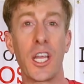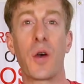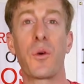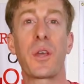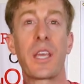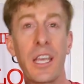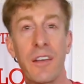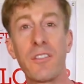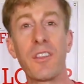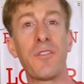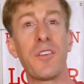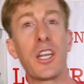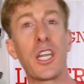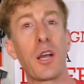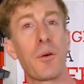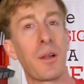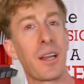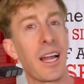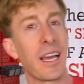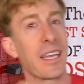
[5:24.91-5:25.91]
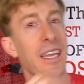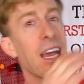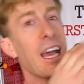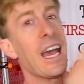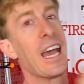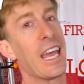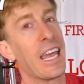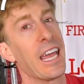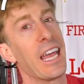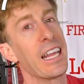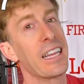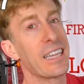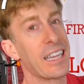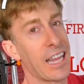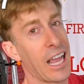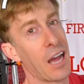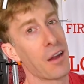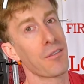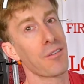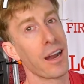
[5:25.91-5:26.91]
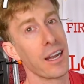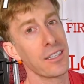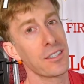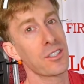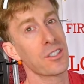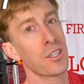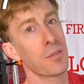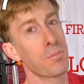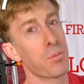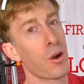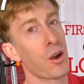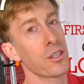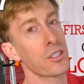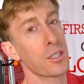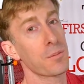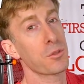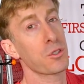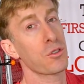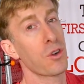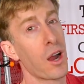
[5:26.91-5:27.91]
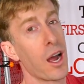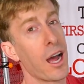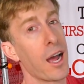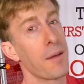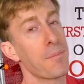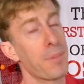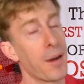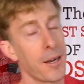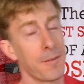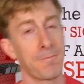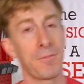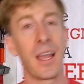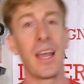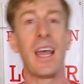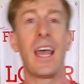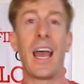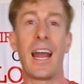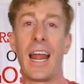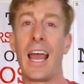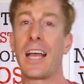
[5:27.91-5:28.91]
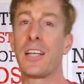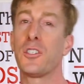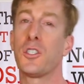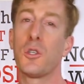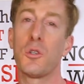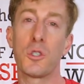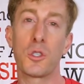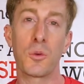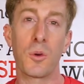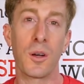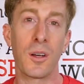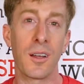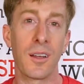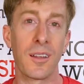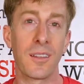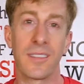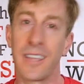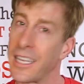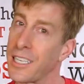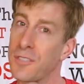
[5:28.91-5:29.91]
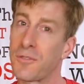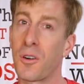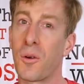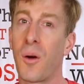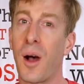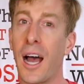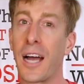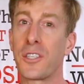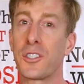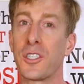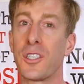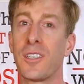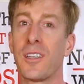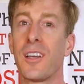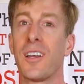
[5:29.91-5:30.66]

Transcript: Give the video a like, hit that red subscribe button, and as usual, thanks for watching,